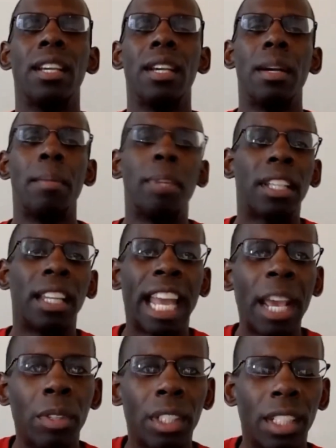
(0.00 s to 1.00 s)
But the
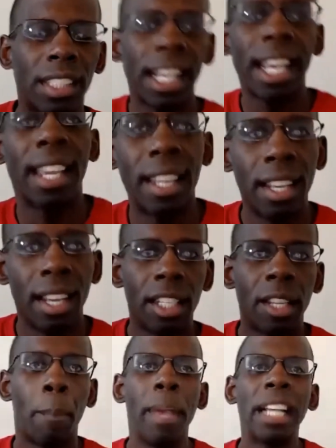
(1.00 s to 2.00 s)
language of saying
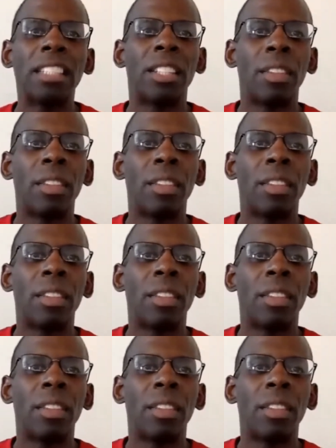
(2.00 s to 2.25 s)
the best